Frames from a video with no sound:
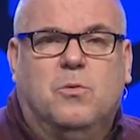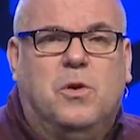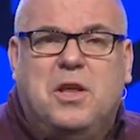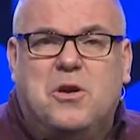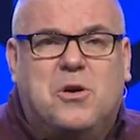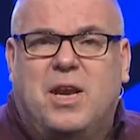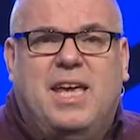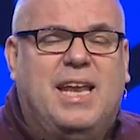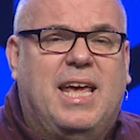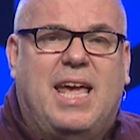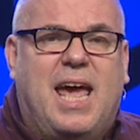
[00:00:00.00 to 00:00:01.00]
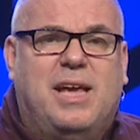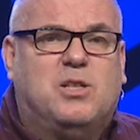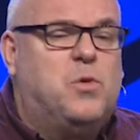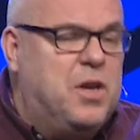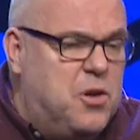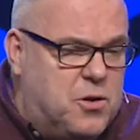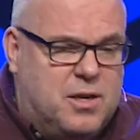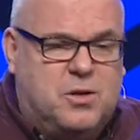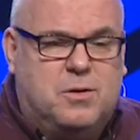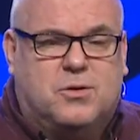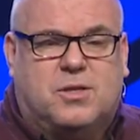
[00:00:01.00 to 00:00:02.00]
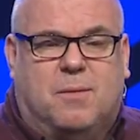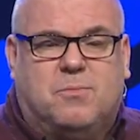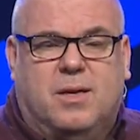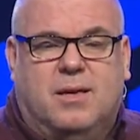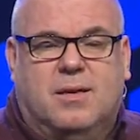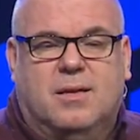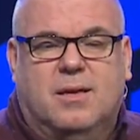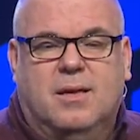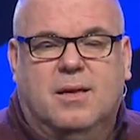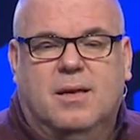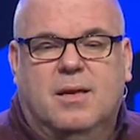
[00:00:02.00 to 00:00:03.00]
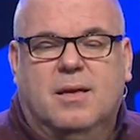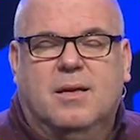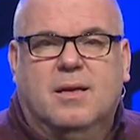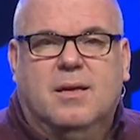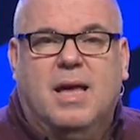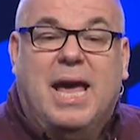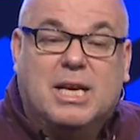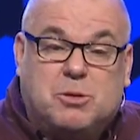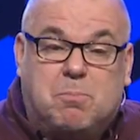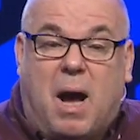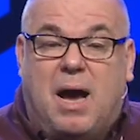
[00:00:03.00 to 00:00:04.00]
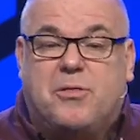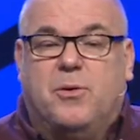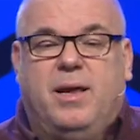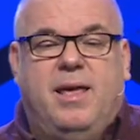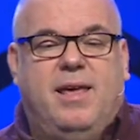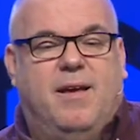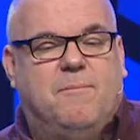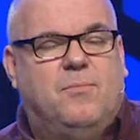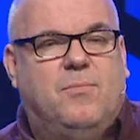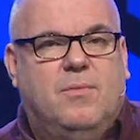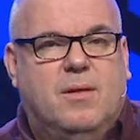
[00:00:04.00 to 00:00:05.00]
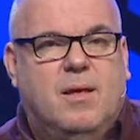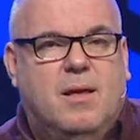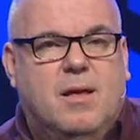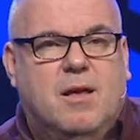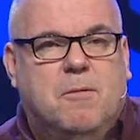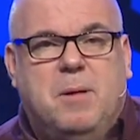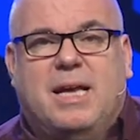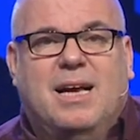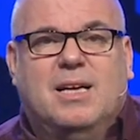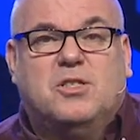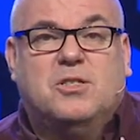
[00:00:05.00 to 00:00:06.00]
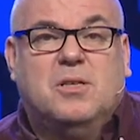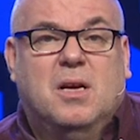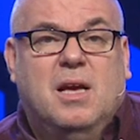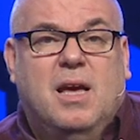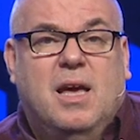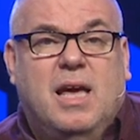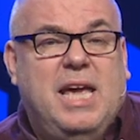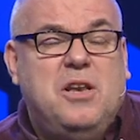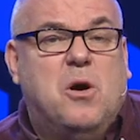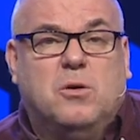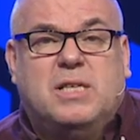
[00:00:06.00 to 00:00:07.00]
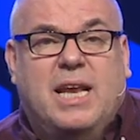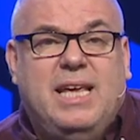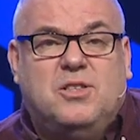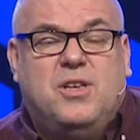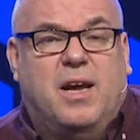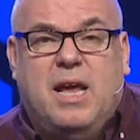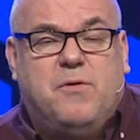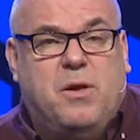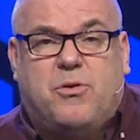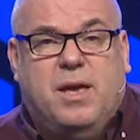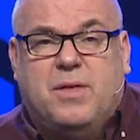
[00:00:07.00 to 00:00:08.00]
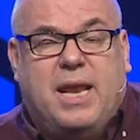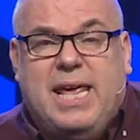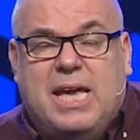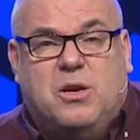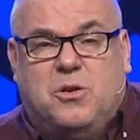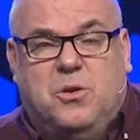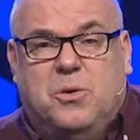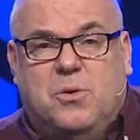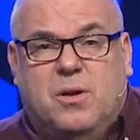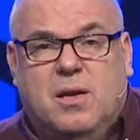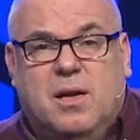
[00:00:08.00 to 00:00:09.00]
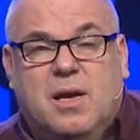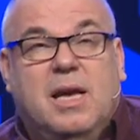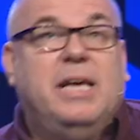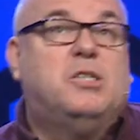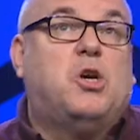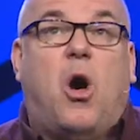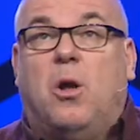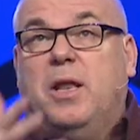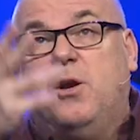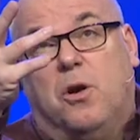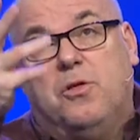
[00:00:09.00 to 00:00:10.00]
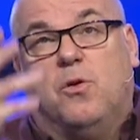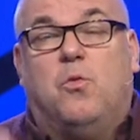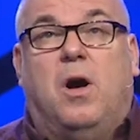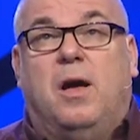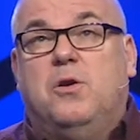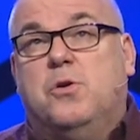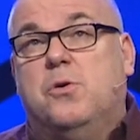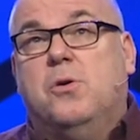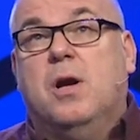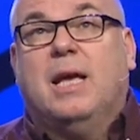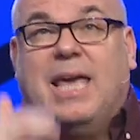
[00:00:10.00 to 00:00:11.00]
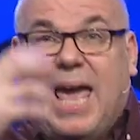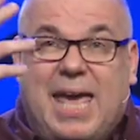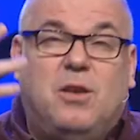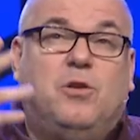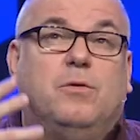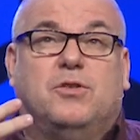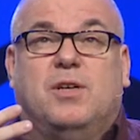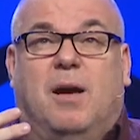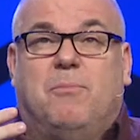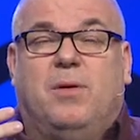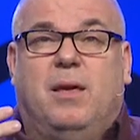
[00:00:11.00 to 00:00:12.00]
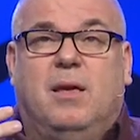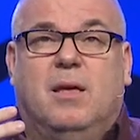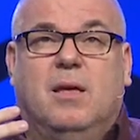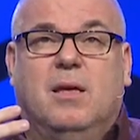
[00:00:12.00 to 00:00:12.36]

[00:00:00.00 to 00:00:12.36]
When are you going to get engaged? When are you going to do something? And it's bothering him because he knows that he's done everything that he could do. He's calling on the one who can do something,